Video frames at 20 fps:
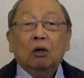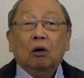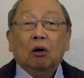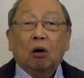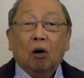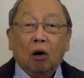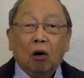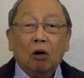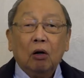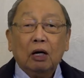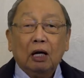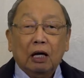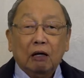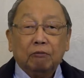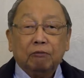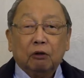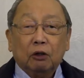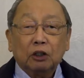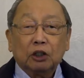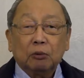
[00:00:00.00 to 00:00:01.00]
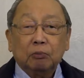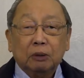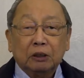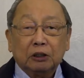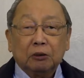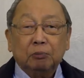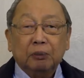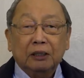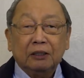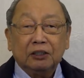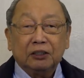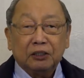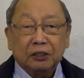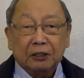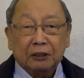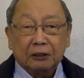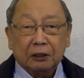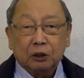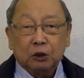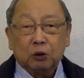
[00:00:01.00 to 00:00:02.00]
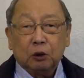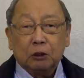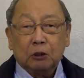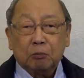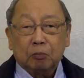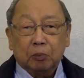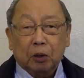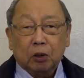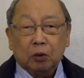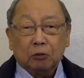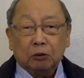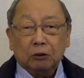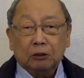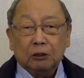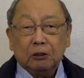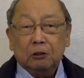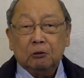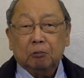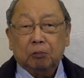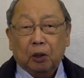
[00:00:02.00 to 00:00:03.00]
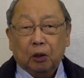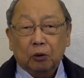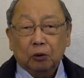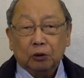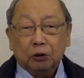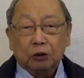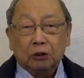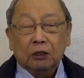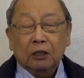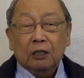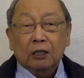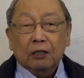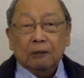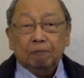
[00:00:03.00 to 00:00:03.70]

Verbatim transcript: All efforts must be exerted to expose and oppose